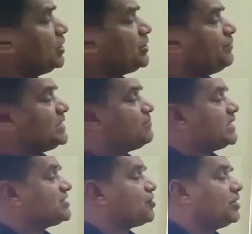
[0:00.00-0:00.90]
waterways
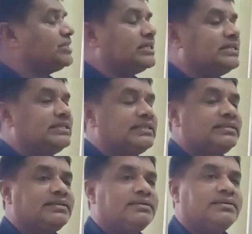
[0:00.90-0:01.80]
were
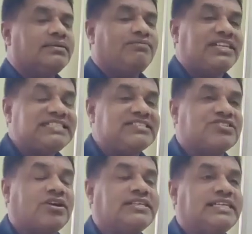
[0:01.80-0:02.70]
first
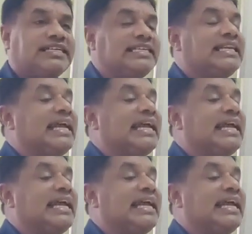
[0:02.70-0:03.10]
started in